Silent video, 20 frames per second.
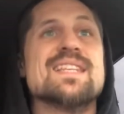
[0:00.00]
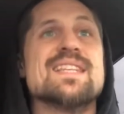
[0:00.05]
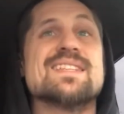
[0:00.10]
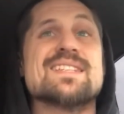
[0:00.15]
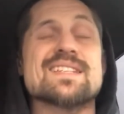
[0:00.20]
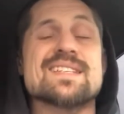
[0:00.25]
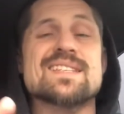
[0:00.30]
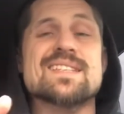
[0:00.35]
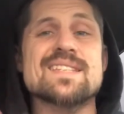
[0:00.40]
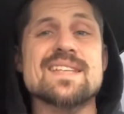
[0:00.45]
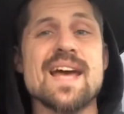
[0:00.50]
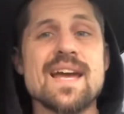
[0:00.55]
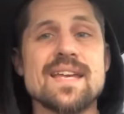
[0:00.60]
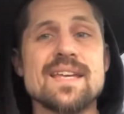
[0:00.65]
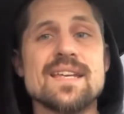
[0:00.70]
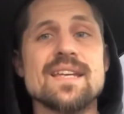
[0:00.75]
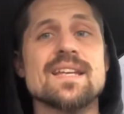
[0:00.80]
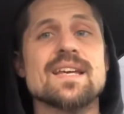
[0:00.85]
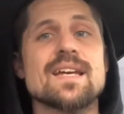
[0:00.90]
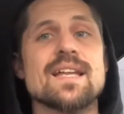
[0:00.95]
The
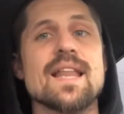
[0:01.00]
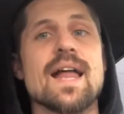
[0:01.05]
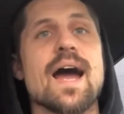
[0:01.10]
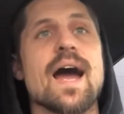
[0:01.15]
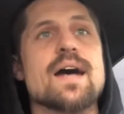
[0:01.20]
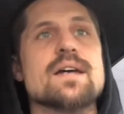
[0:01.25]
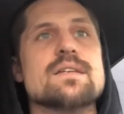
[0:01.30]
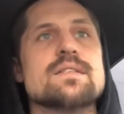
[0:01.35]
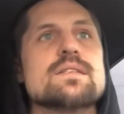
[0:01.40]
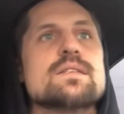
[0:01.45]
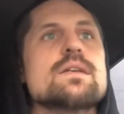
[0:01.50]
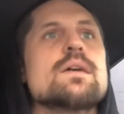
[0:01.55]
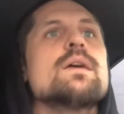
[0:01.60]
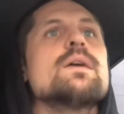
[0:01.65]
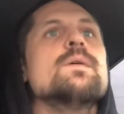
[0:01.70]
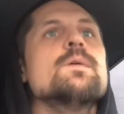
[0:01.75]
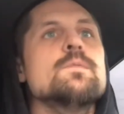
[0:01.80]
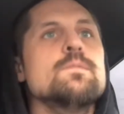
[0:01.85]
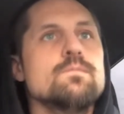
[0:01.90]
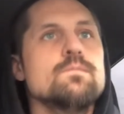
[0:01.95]
second class,
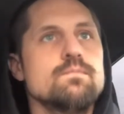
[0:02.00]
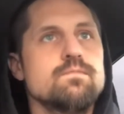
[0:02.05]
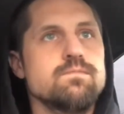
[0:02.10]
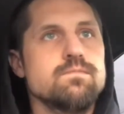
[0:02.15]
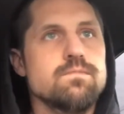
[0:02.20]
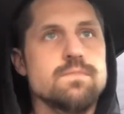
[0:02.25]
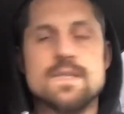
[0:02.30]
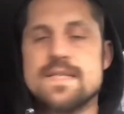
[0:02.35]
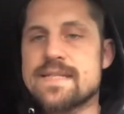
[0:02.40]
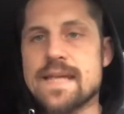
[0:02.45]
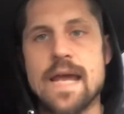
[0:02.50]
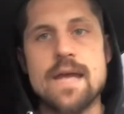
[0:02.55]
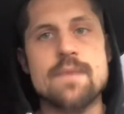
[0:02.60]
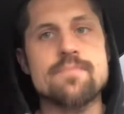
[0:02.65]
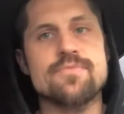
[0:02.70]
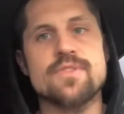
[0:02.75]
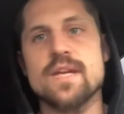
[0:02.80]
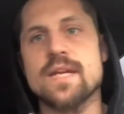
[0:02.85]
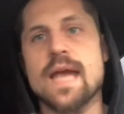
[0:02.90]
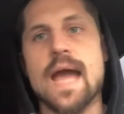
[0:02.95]
same
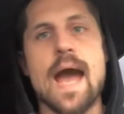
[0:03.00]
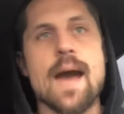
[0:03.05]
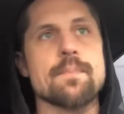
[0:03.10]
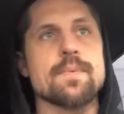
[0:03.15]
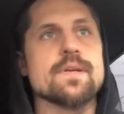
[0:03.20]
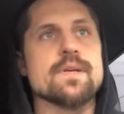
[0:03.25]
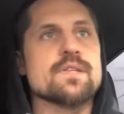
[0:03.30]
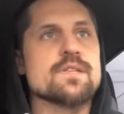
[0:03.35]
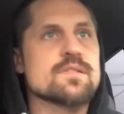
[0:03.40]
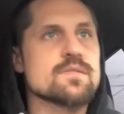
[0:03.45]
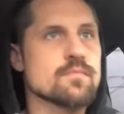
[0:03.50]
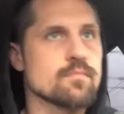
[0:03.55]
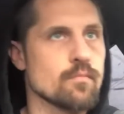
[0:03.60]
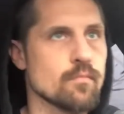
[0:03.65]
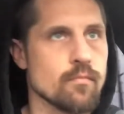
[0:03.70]
thing happens.